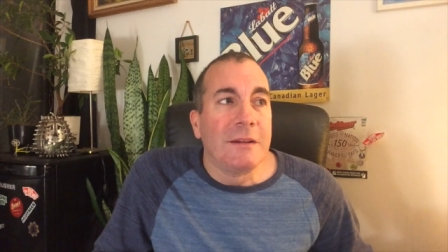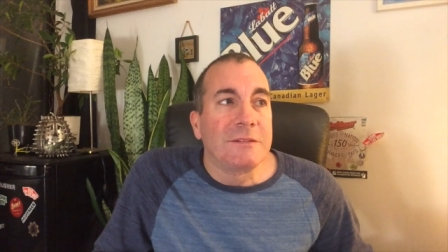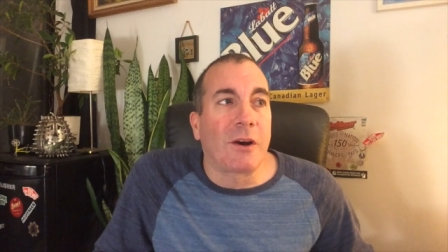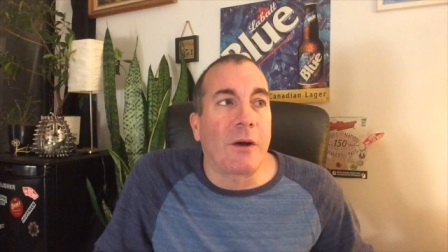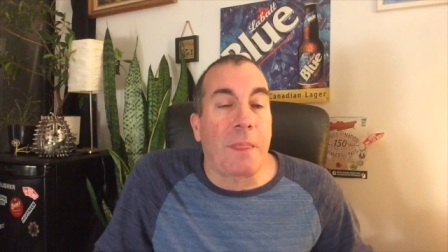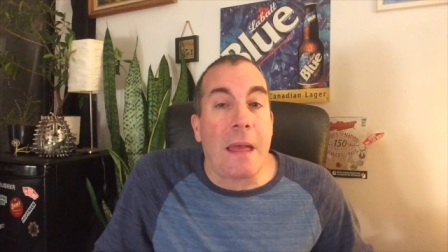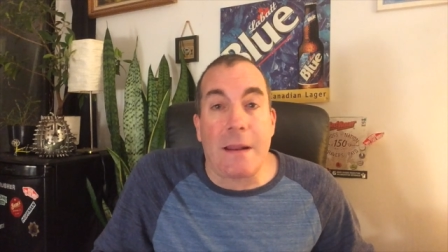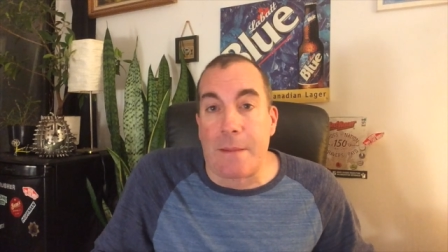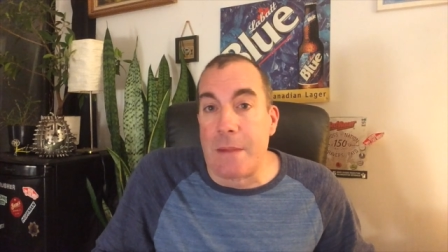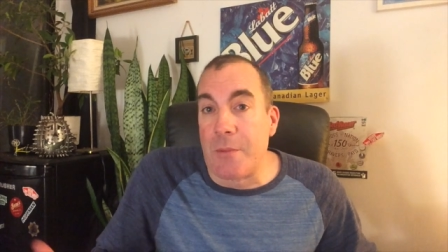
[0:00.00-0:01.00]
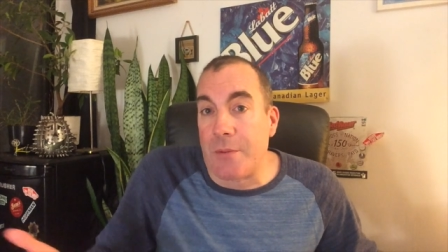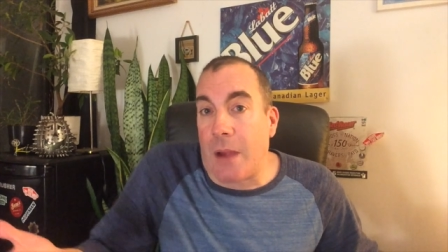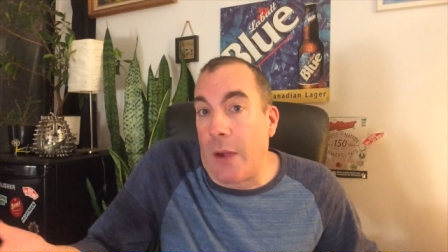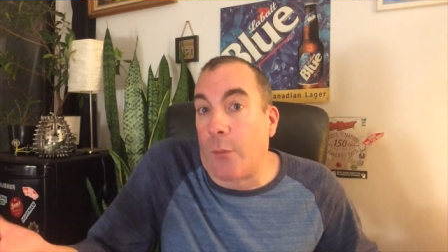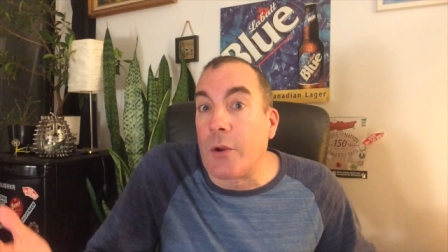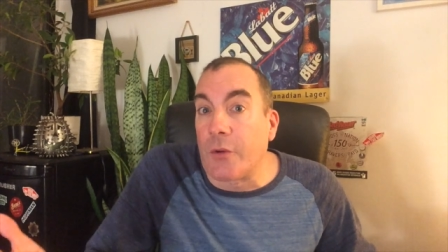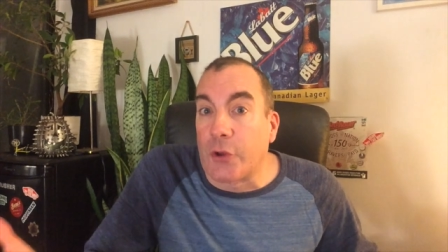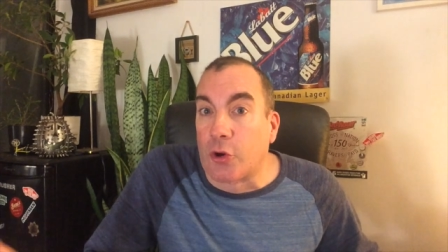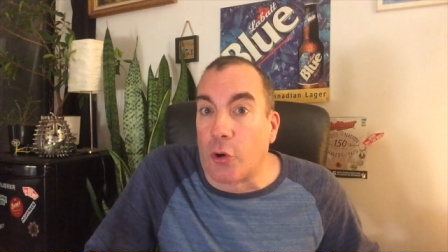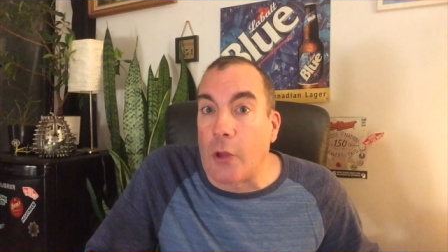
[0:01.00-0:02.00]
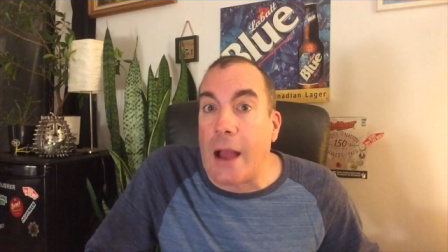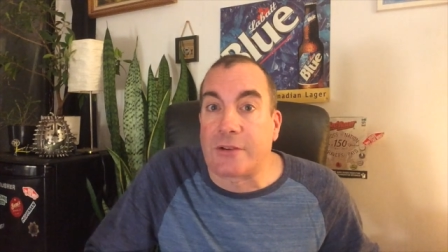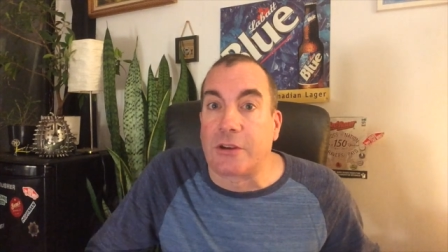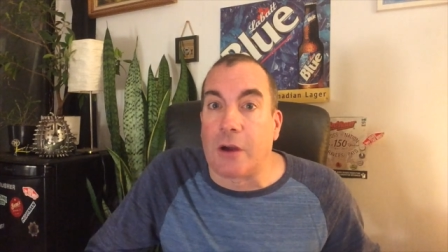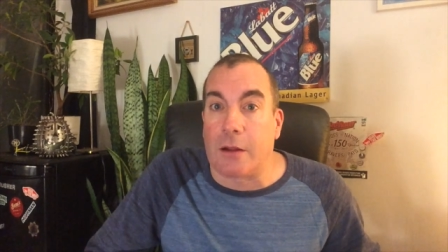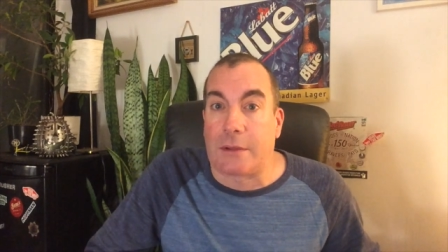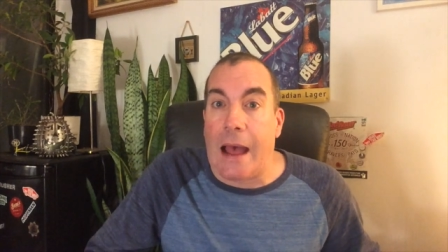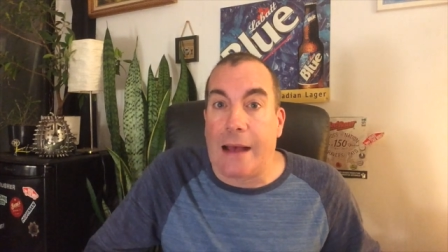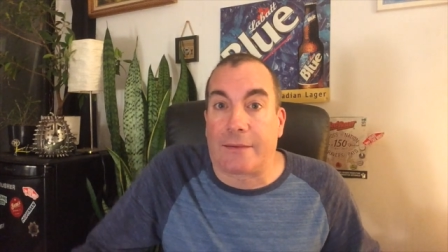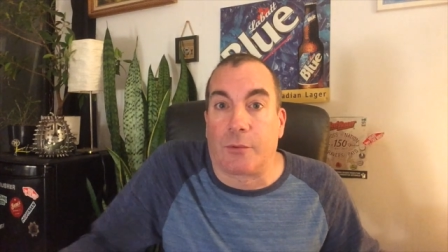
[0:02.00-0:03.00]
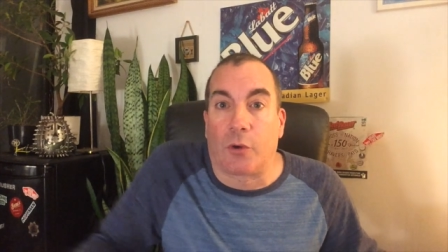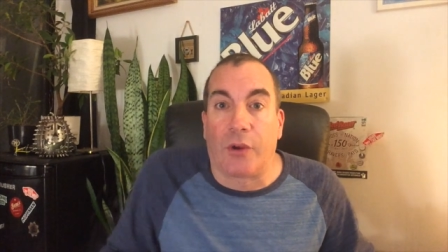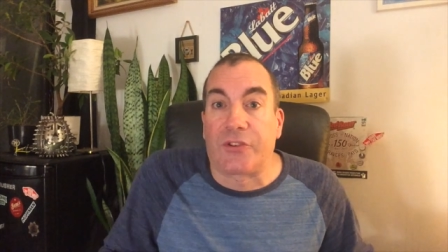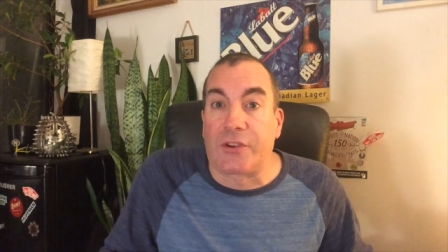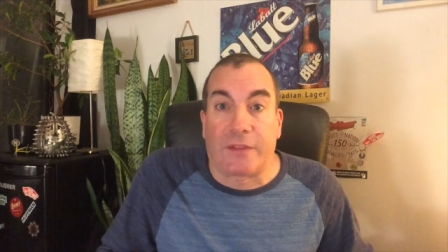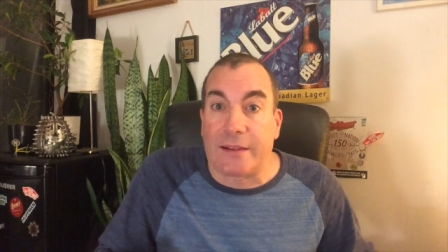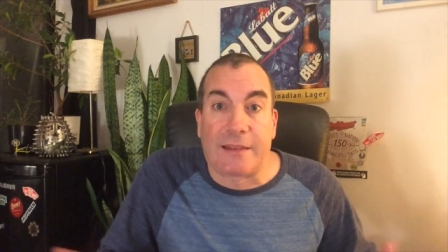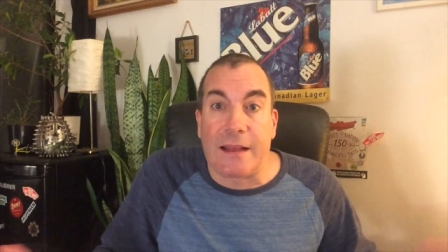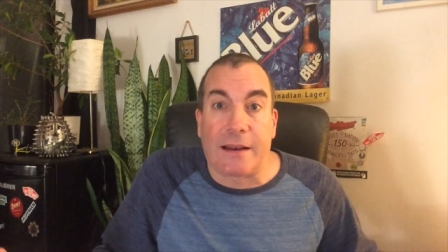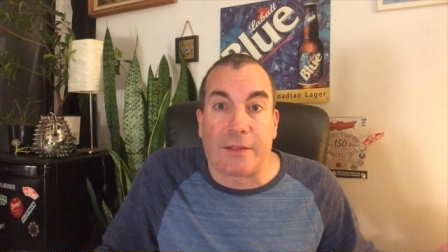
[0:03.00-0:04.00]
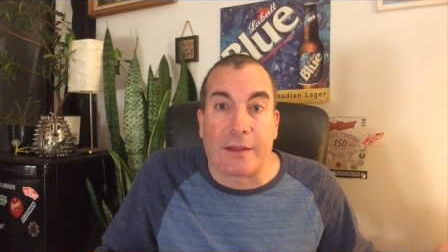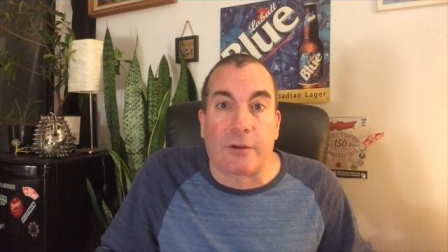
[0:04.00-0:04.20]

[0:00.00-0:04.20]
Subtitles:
So then I wonder if the girl actually got to ask them a question if they said anything.